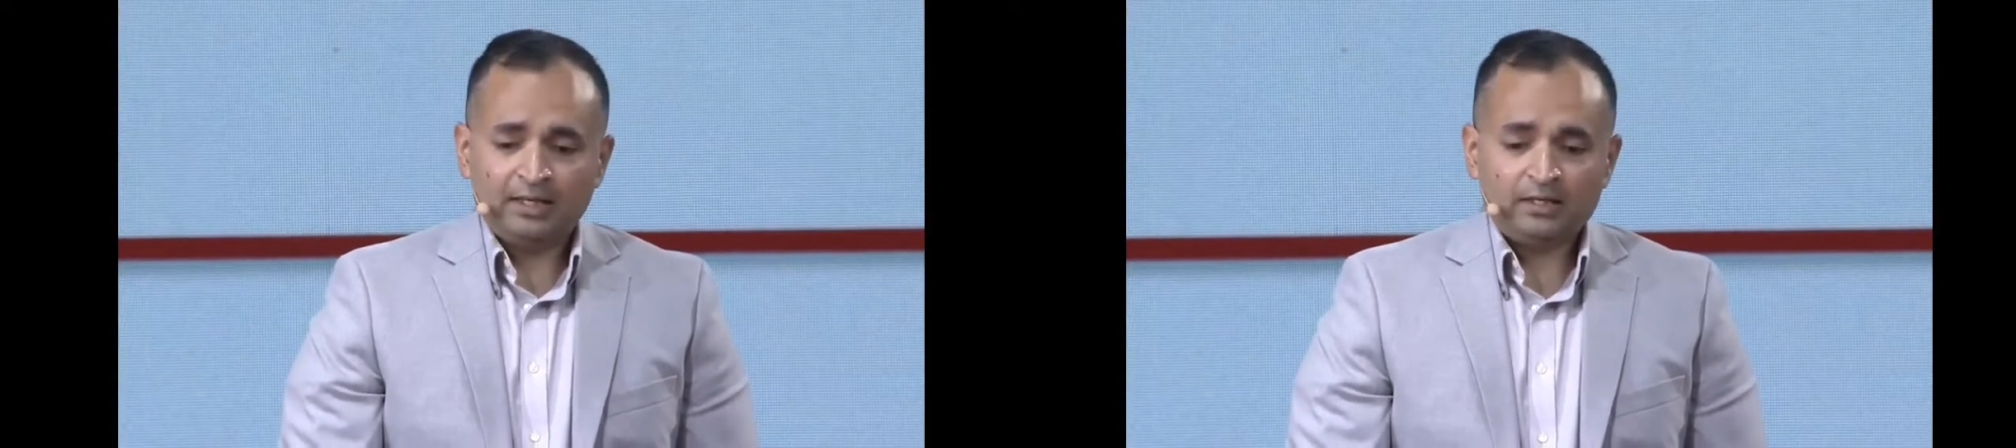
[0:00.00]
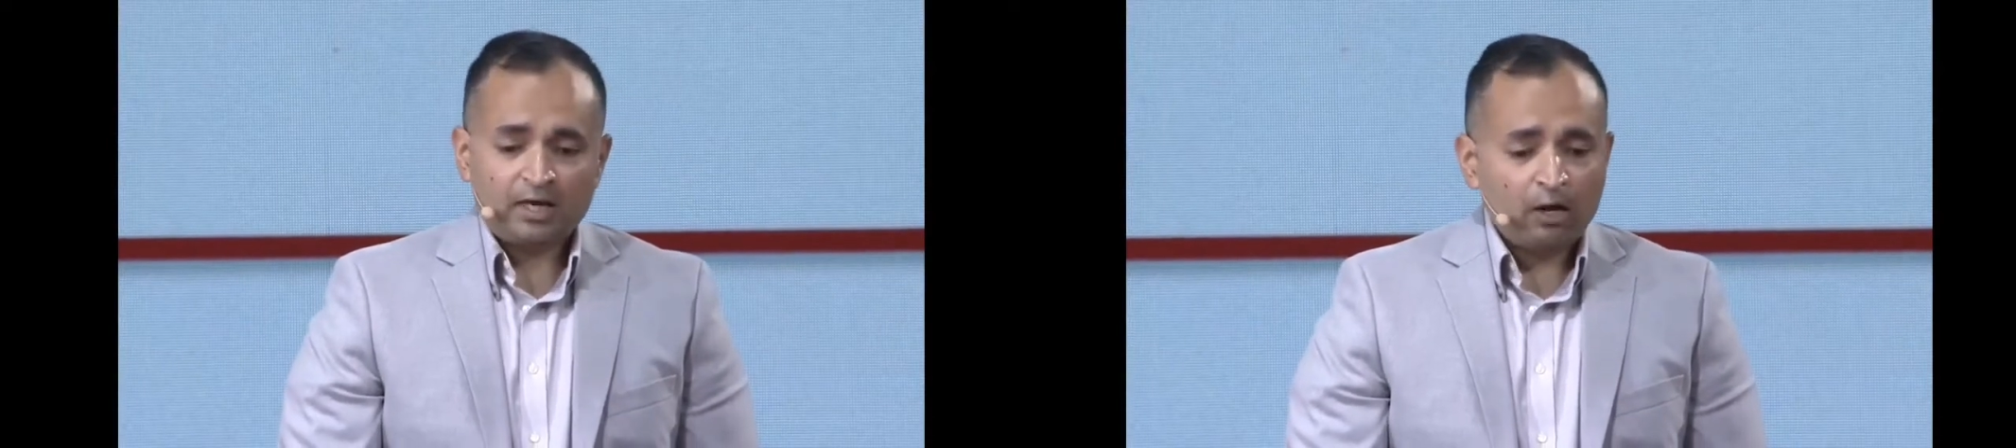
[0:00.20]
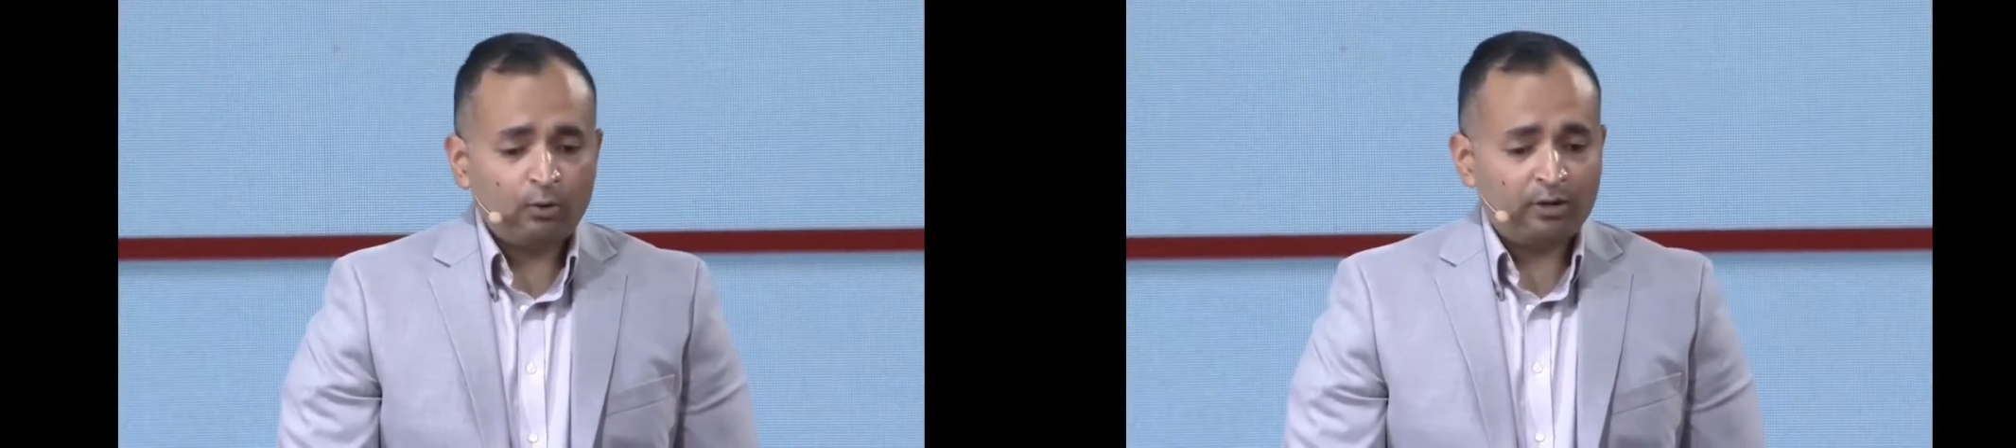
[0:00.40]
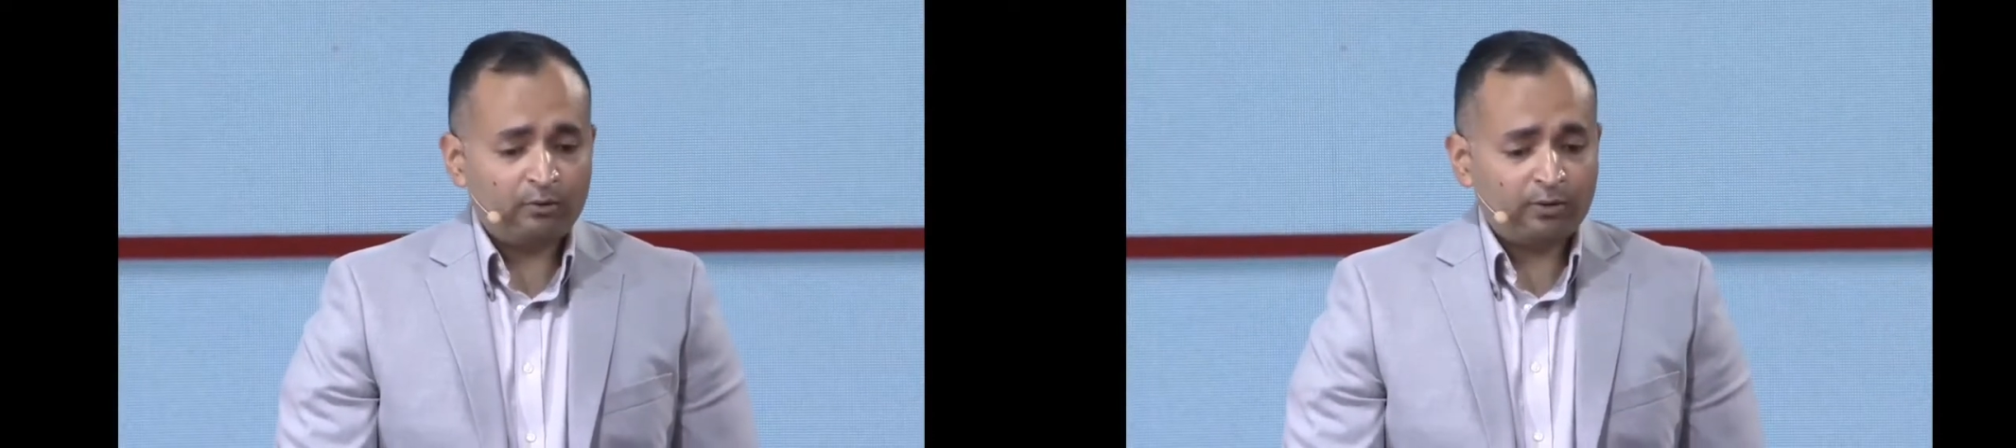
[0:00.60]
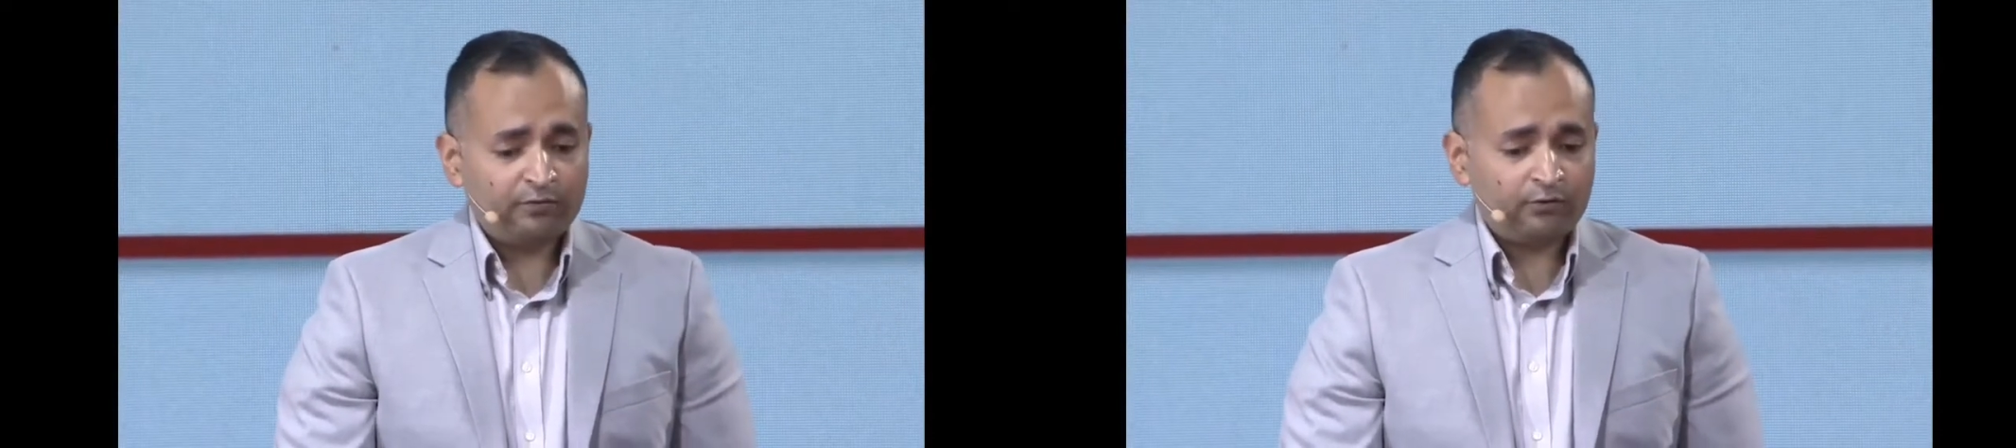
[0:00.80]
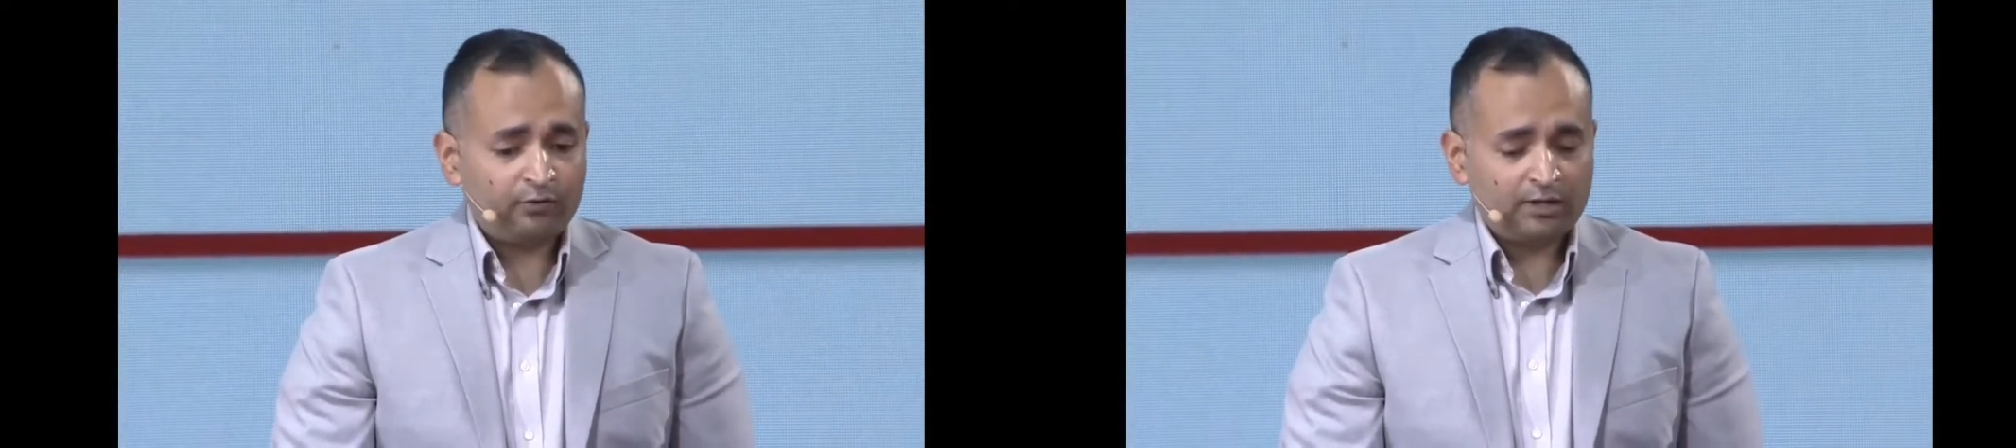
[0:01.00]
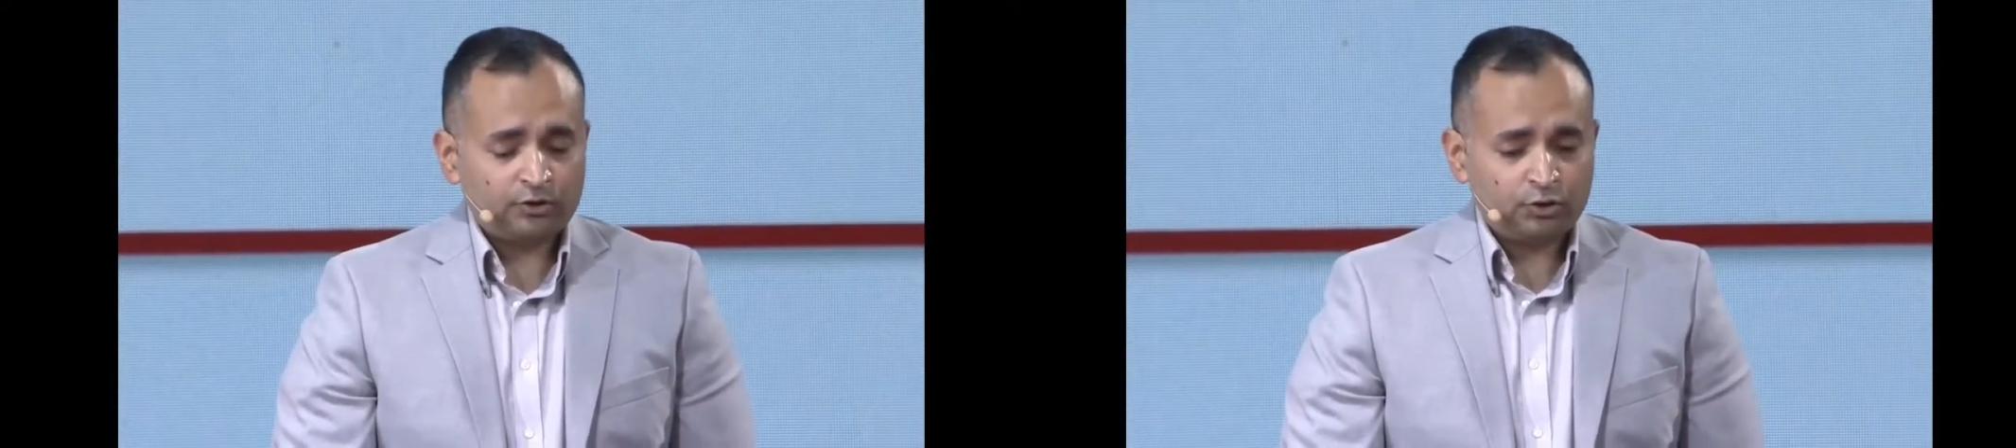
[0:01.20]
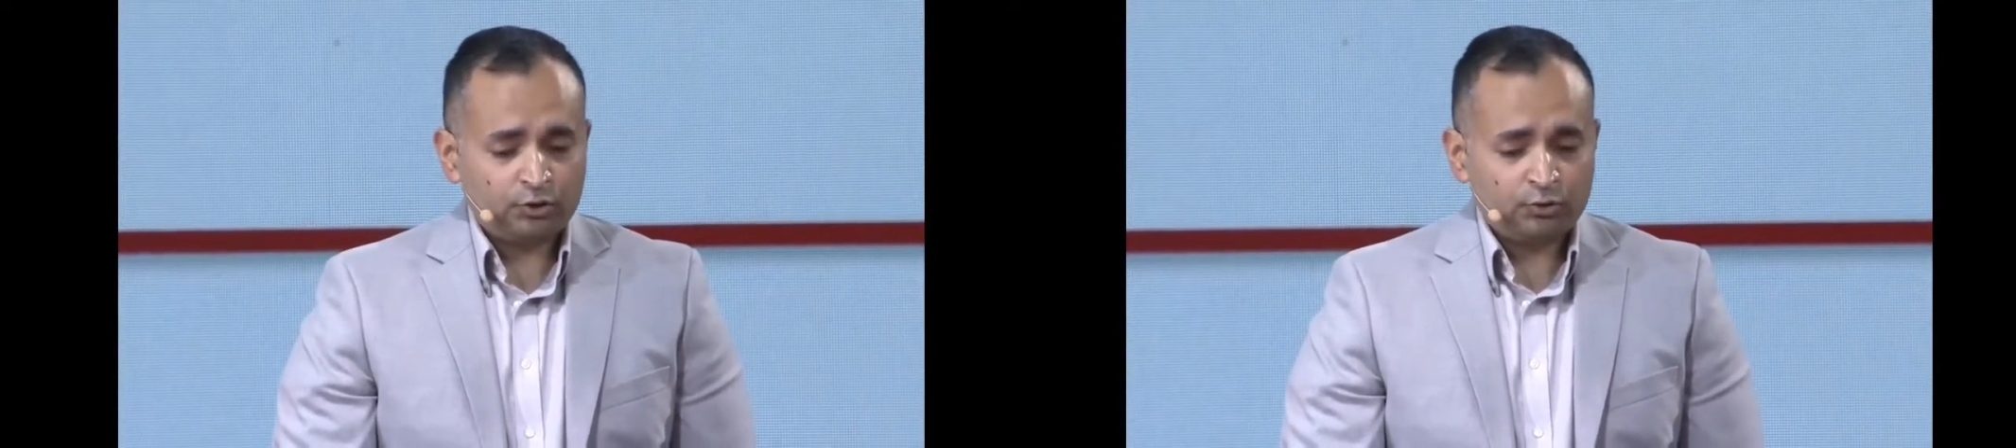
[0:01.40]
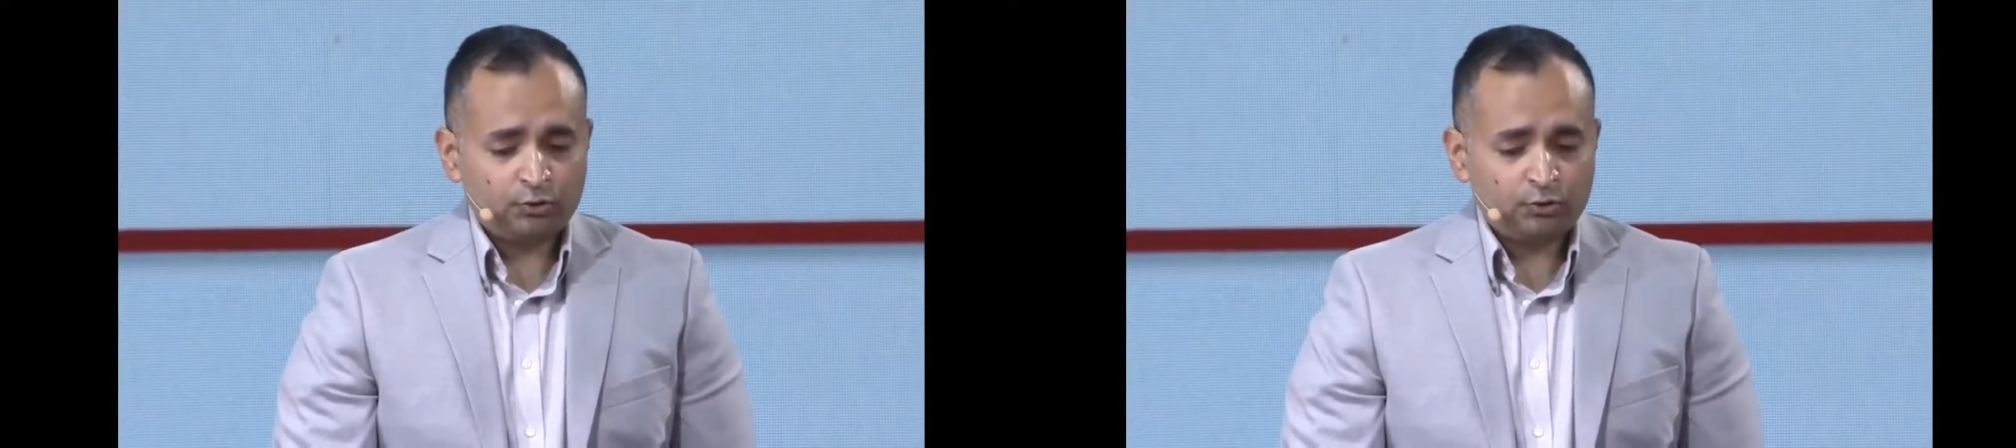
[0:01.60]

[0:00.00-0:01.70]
Now, however, thanks to